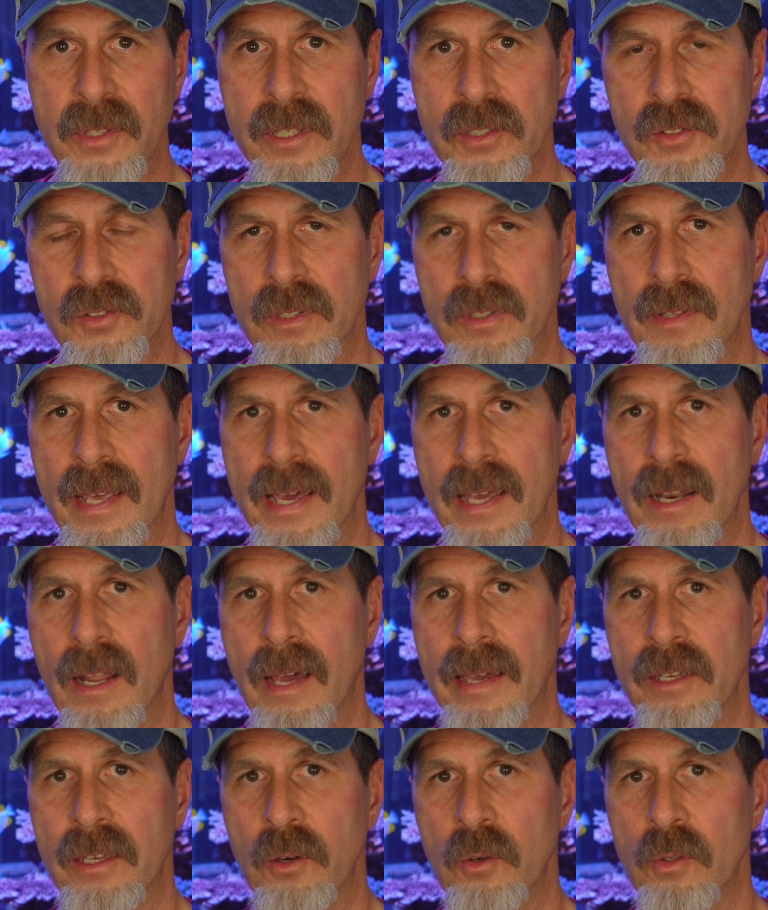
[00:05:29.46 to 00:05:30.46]
this, and that
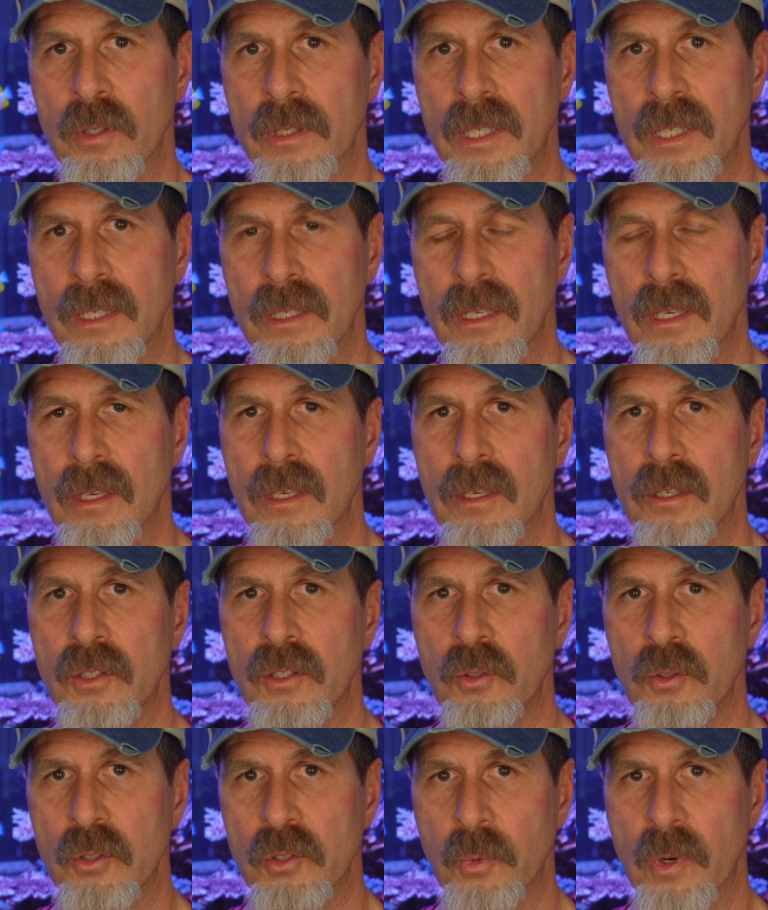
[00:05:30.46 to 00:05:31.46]
I only
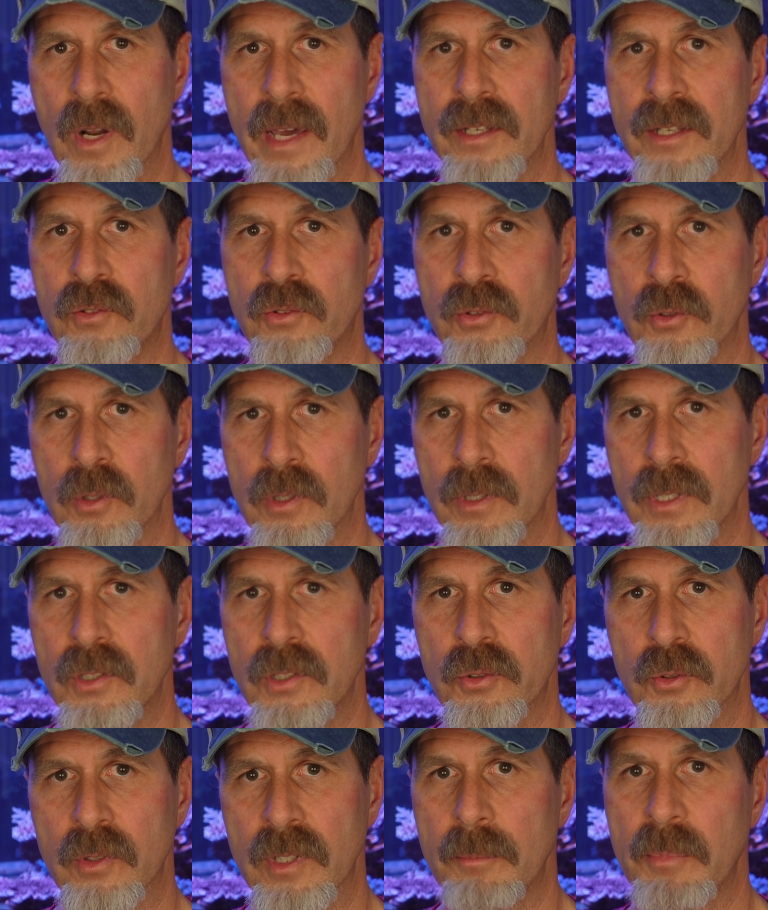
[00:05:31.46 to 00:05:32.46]
use what I truly
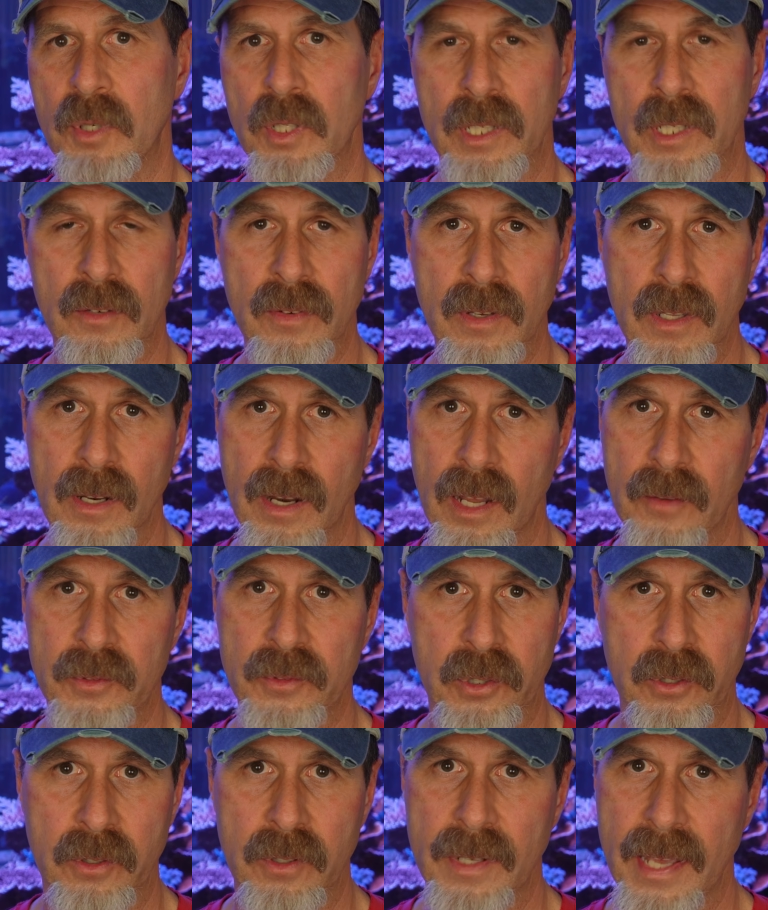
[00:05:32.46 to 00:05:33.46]
believe in, and I've
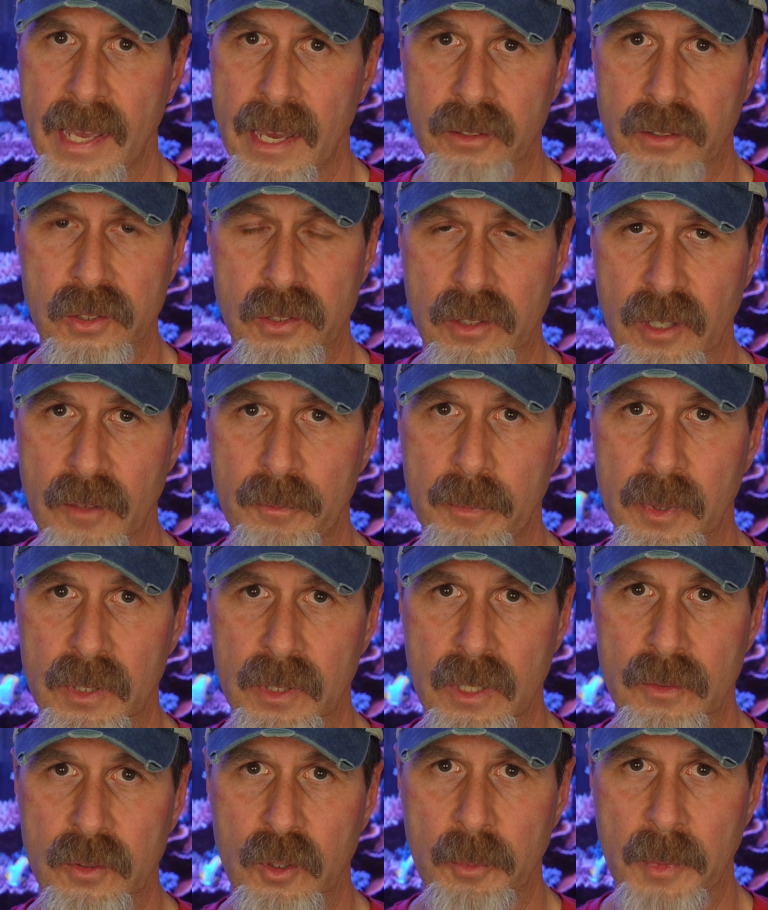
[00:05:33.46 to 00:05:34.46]
turned down stuff,
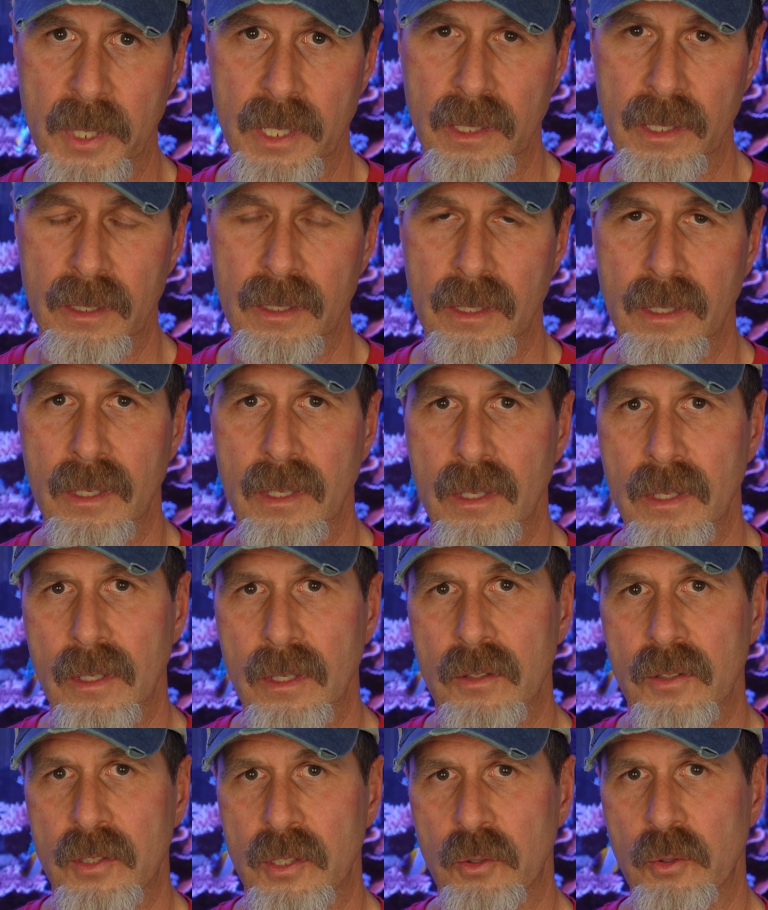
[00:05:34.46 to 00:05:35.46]
believe you me,
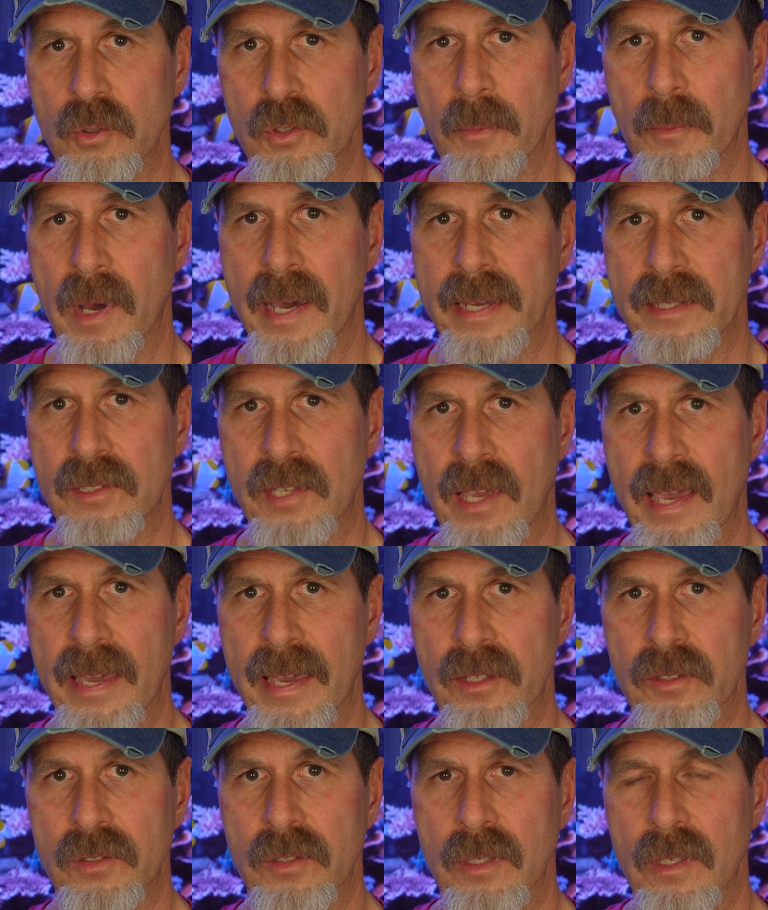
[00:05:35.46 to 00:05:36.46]
to use in my
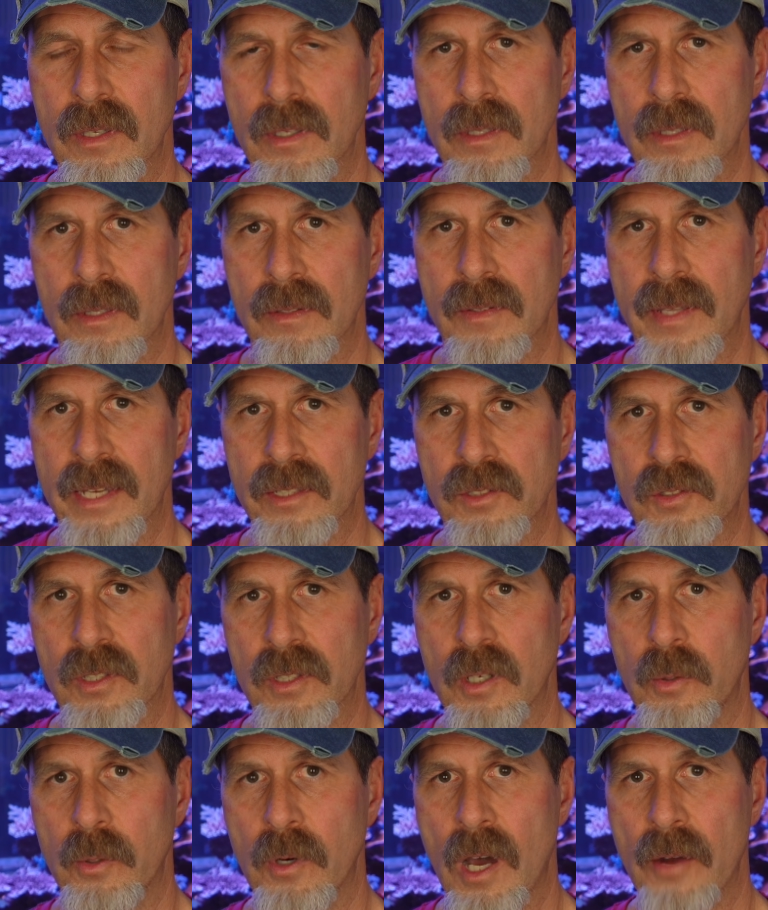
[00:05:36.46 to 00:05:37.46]
tanks that
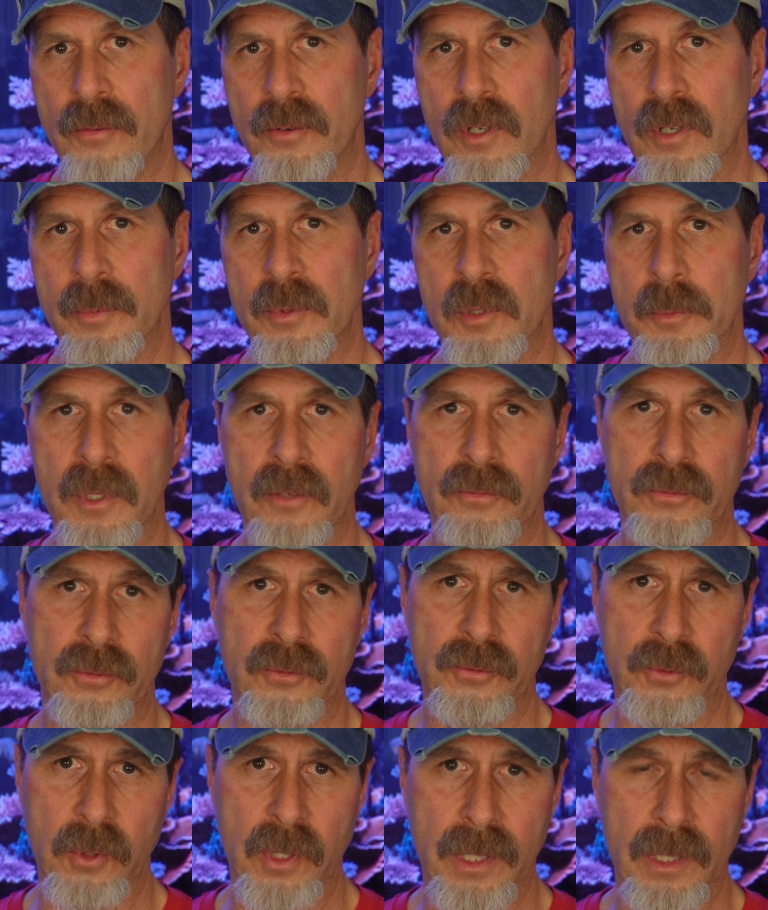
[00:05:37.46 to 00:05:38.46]
were offered up to me for
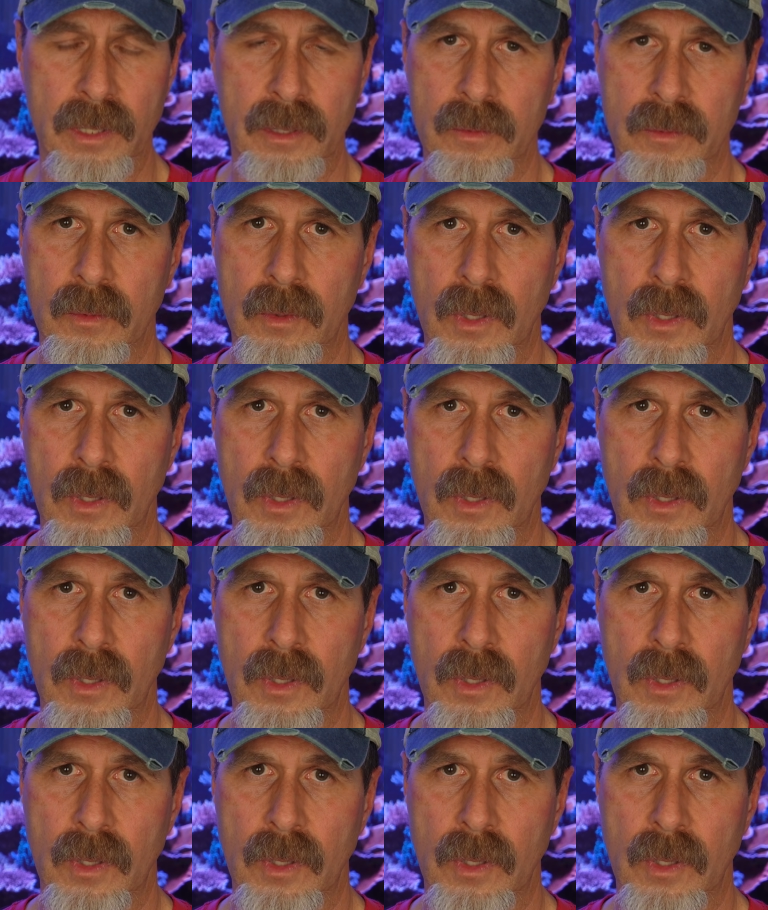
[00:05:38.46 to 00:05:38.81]
free.